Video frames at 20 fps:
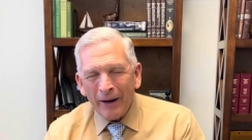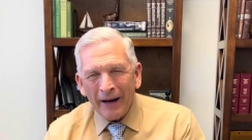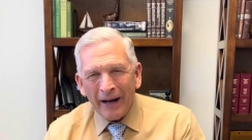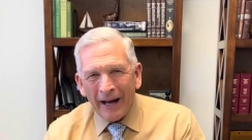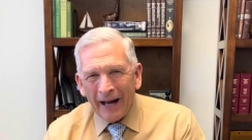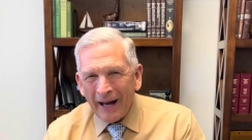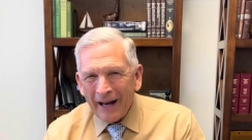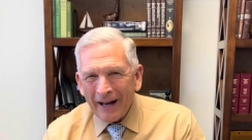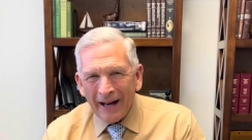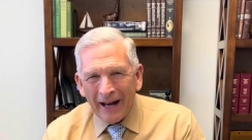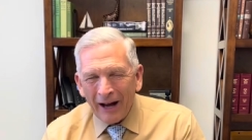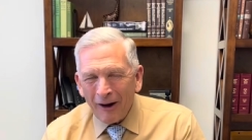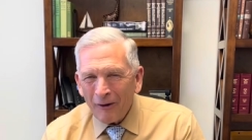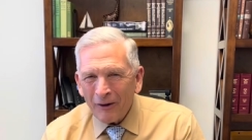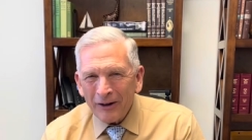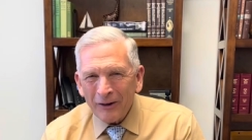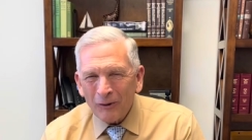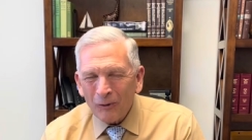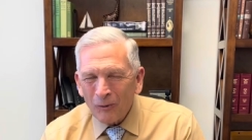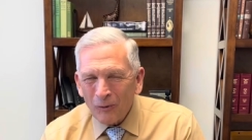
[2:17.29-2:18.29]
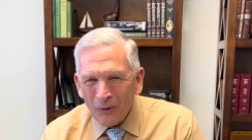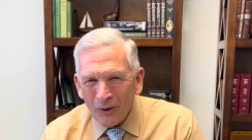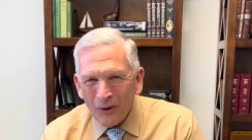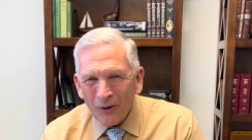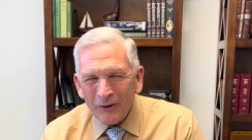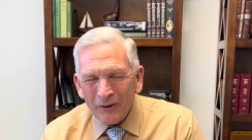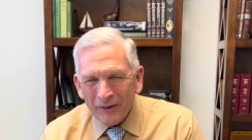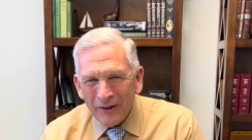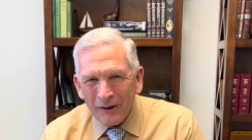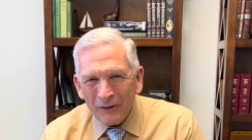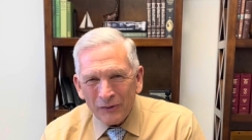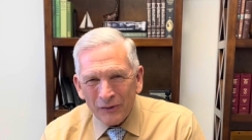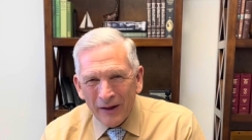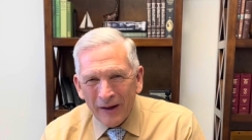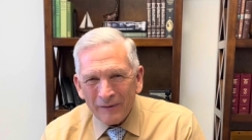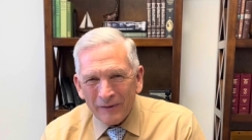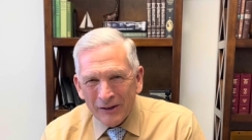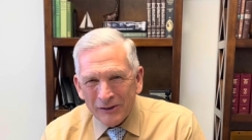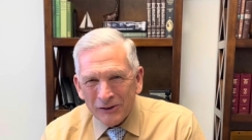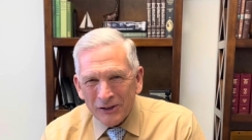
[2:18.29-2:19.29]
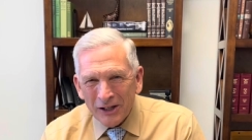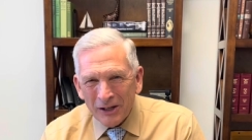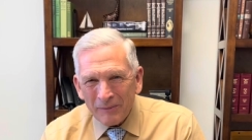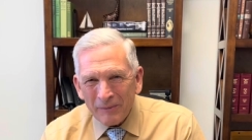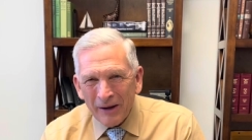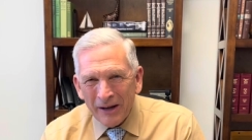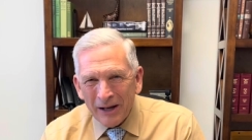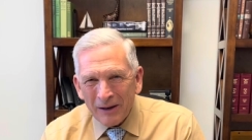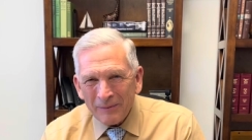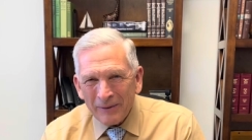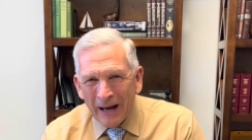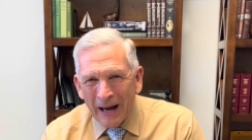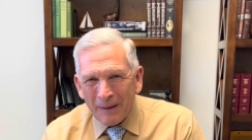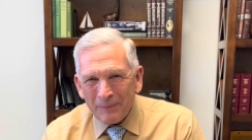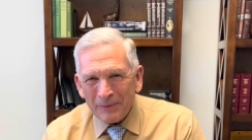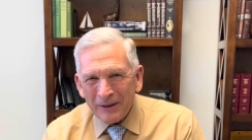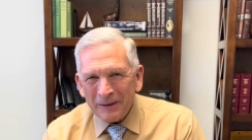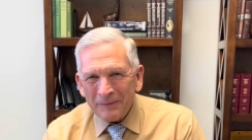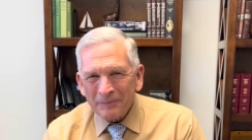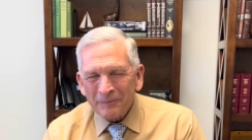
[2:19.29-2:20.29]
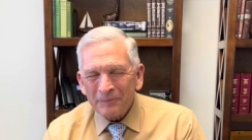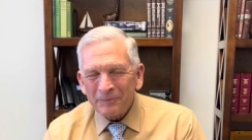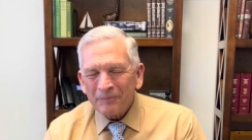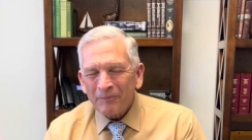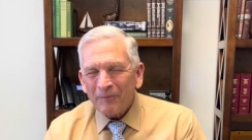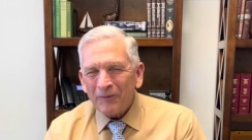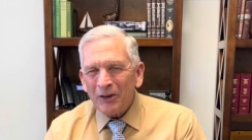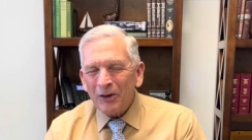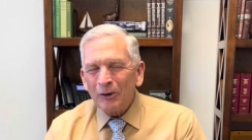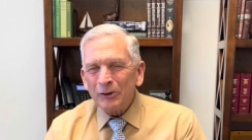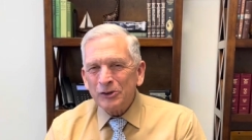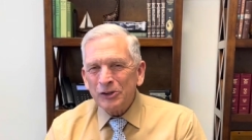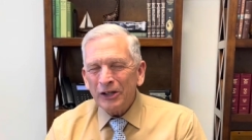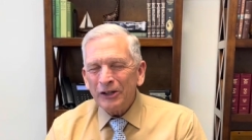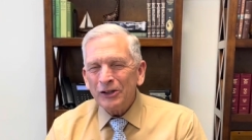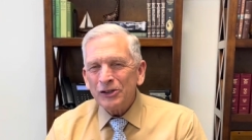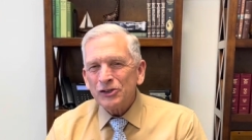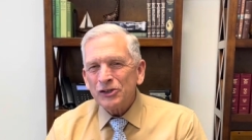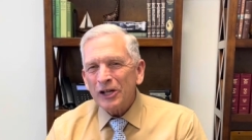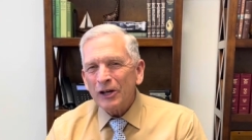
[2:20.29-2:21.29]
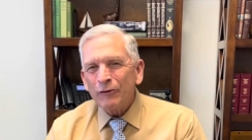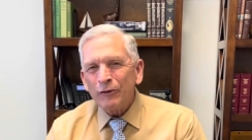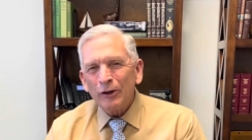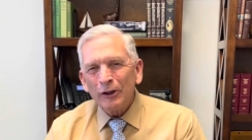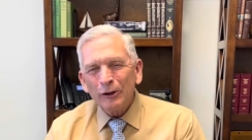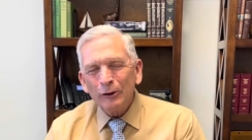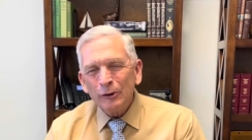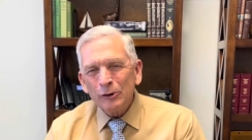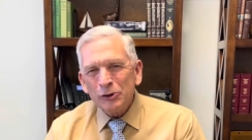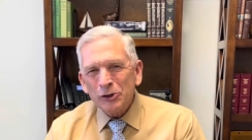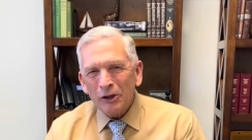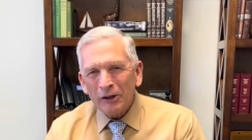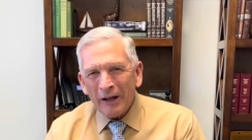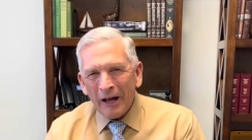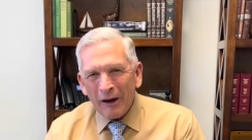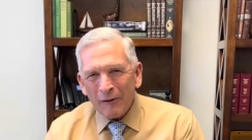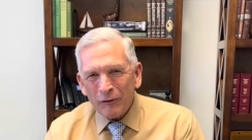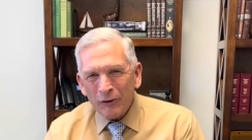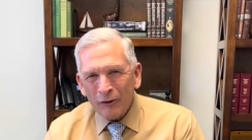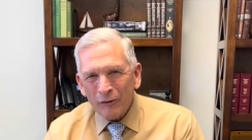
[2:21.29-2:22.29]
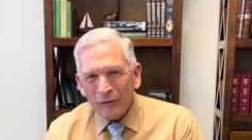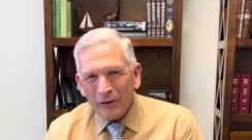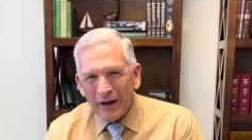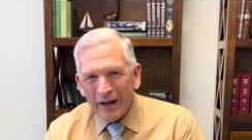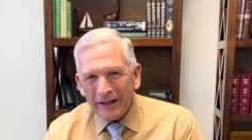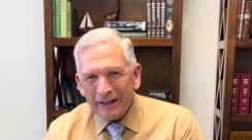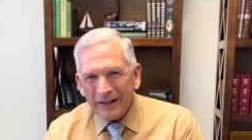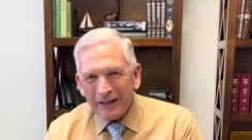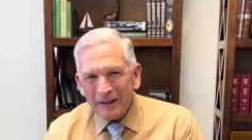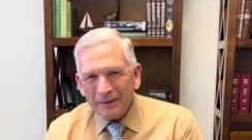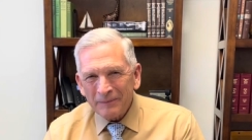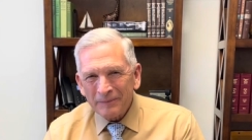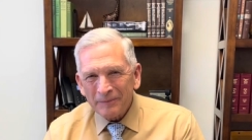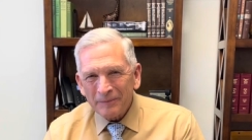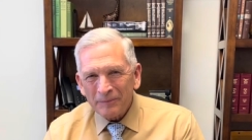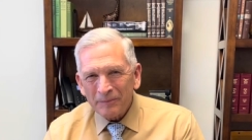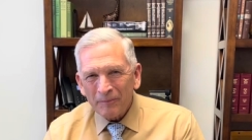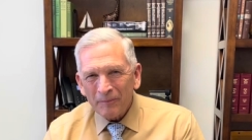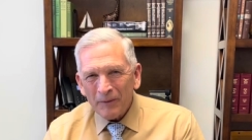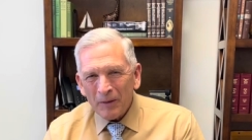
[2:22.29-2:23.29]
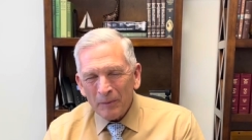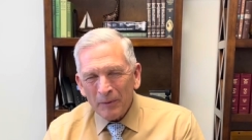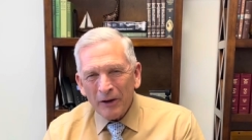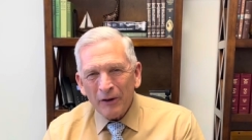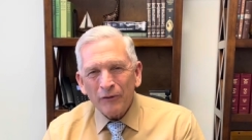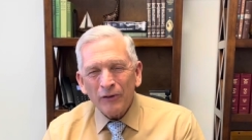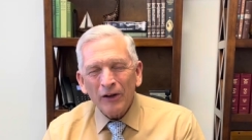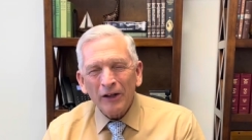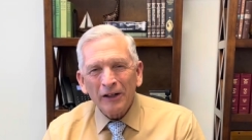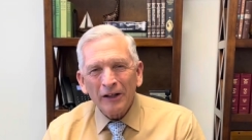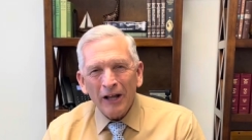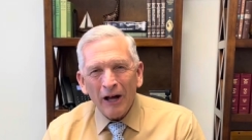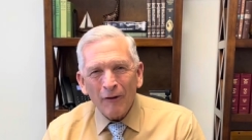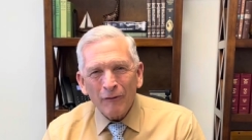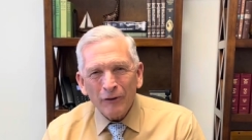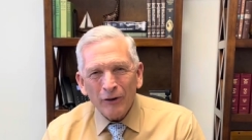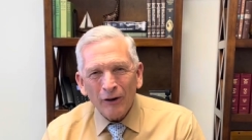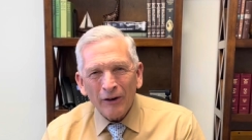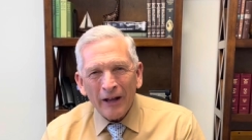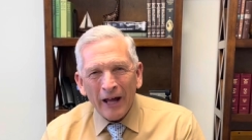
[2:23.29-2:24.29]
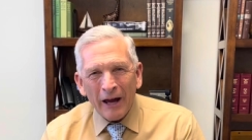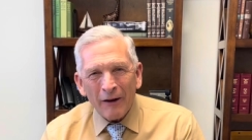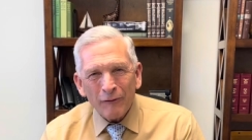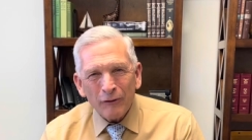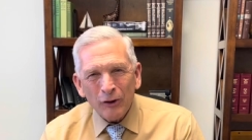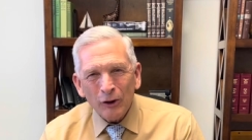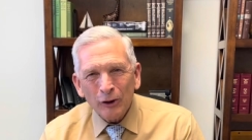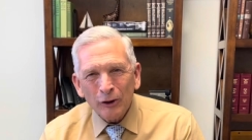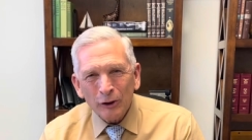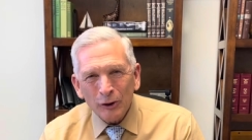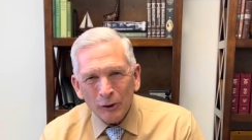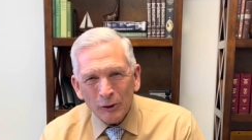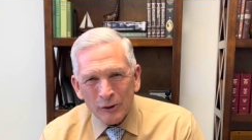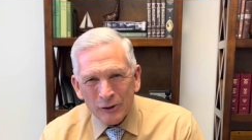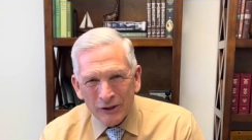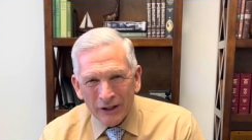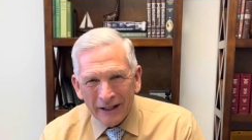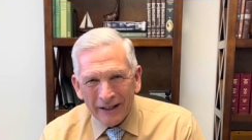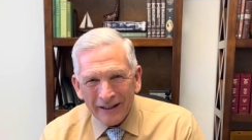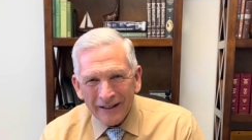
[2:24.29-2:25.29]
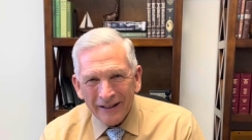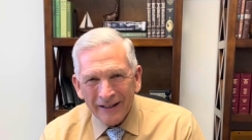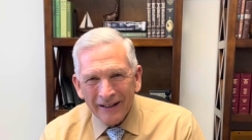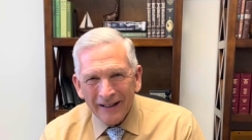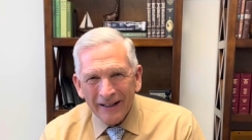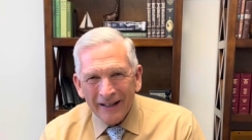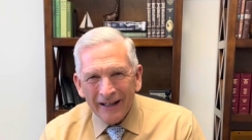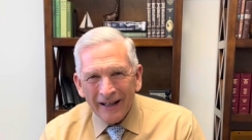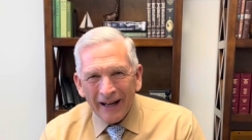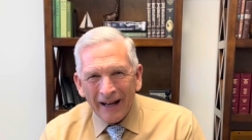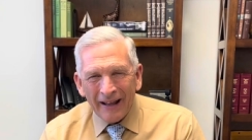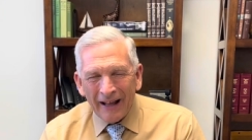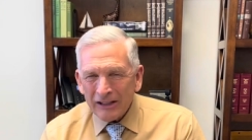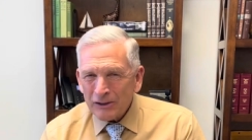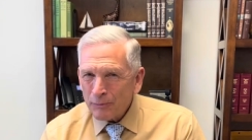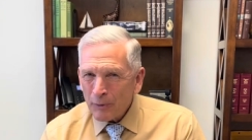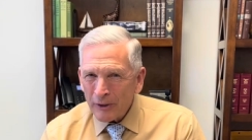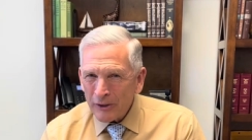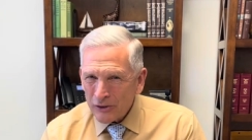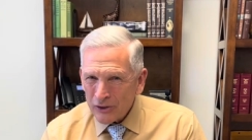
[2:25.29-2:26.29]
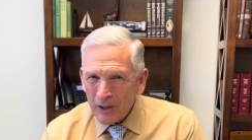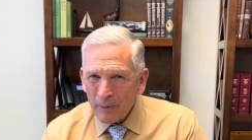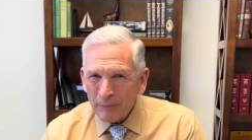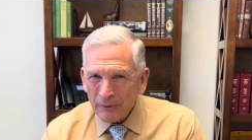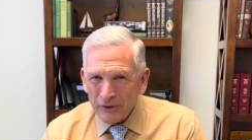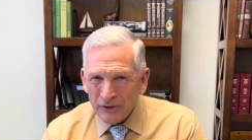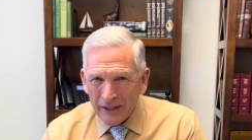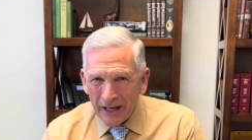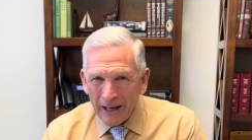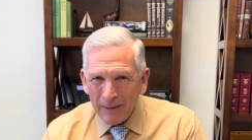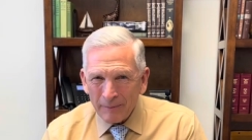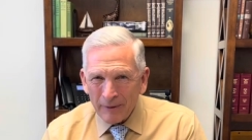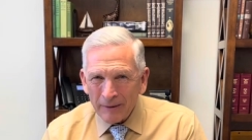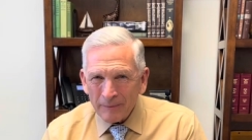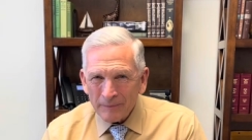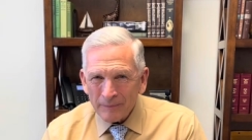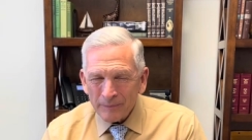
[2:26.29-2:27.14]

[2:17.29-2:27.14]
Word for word: How, how in the world do they think that's going to make them happy? You know, Jesus said, if you lose your life, you'll find it. But if you love your life, you'll lose it. And that's a pretty simple statement.